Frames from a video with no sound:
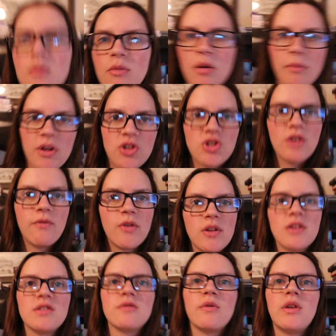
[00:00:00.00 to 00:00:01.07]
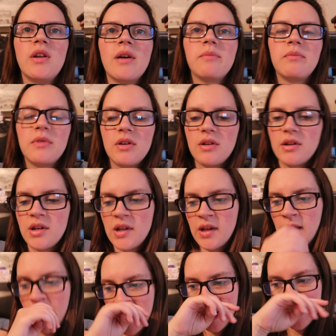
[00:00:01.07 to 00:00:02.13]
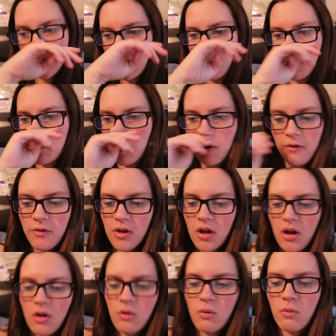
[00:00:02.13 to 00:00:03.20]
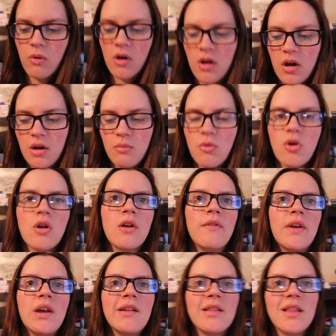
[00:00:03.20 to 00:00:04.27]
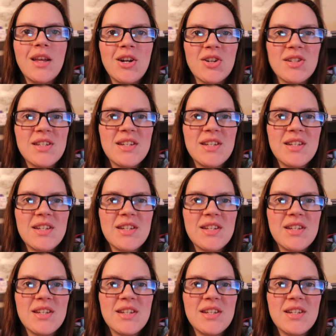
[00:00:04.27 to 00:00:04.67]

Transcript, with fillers: pretty much it for this reading update and hopefully I'll work on more of it later